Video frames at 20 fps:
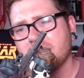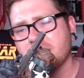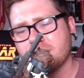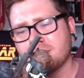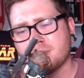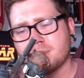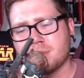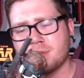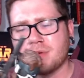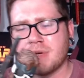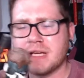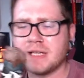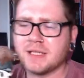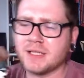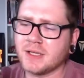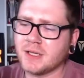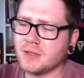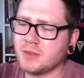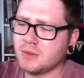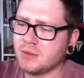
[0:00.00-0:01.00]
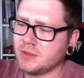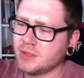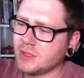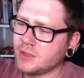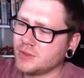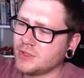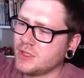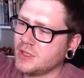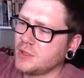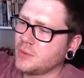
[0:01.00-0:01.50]
from the radio
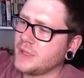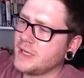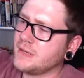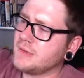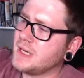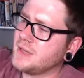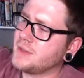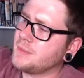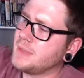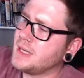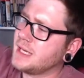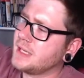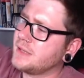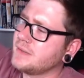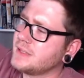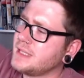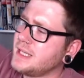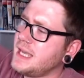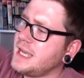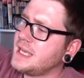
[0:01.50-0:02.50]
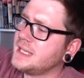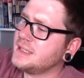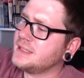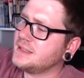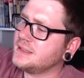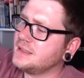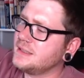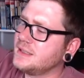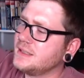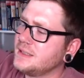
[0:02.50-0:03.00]
goes all the way around the back of his head
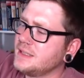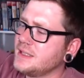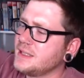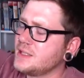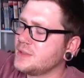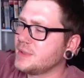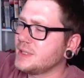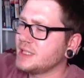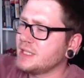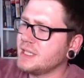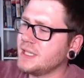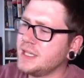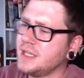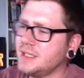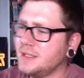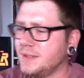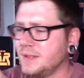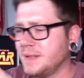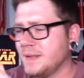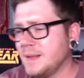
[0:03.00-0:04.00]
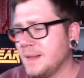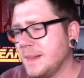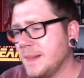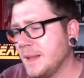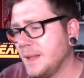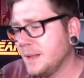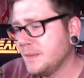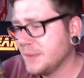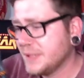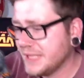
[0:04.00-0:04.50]
into his ear.
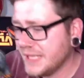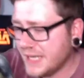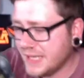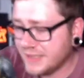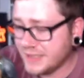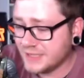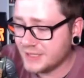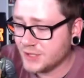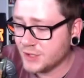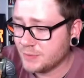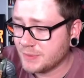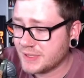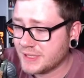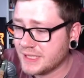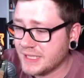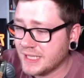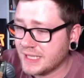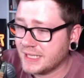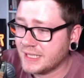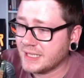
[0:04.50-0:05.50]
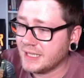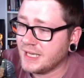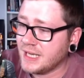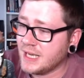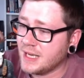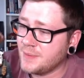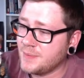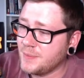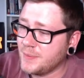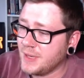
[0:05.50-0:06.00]
But yeah, he's super sick.
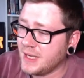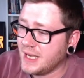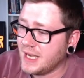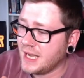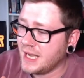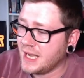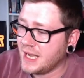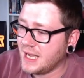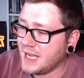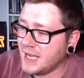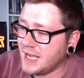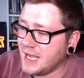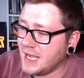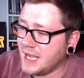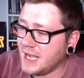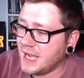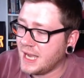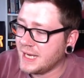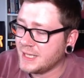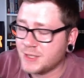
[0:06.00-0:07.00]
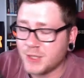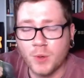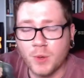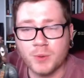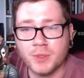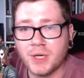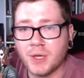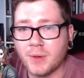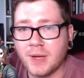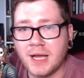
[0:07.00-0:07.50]
I don't
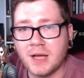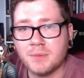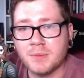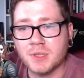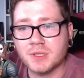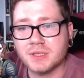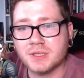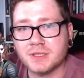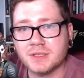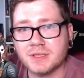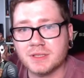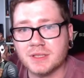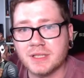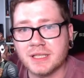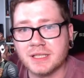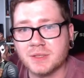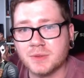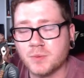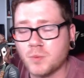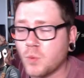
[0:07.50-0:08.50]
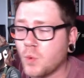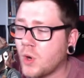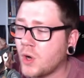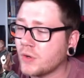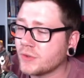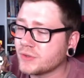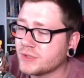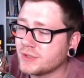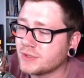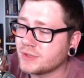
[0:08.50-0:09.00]
know how much this
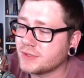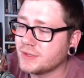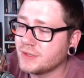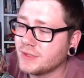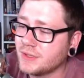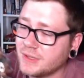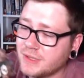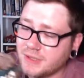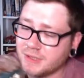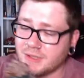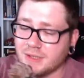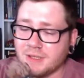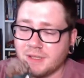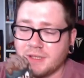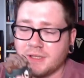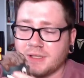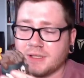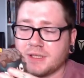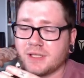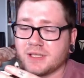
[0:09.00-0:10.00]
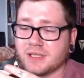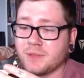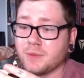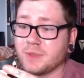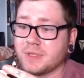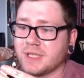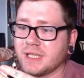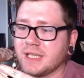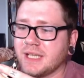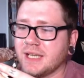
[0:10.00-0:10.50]
was because it was
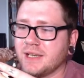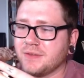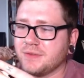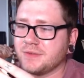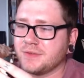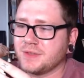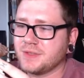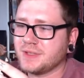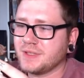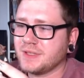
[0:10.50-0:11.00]
a gift,